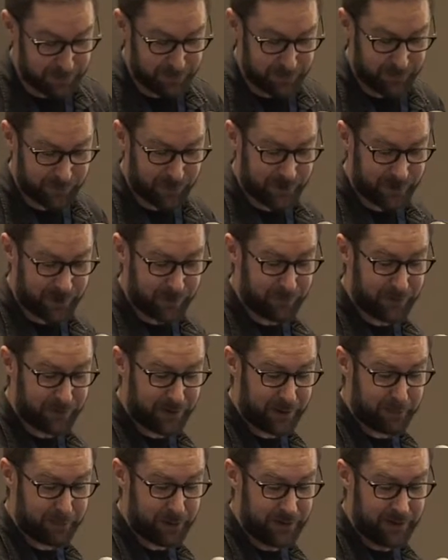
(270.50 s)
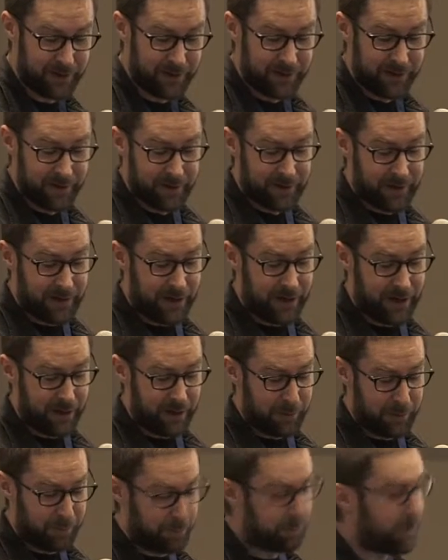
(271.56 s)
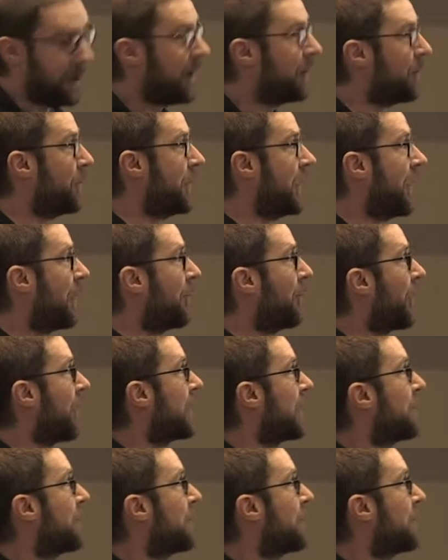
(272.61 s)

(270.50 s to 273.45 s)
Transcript: before it comes up. But we are worried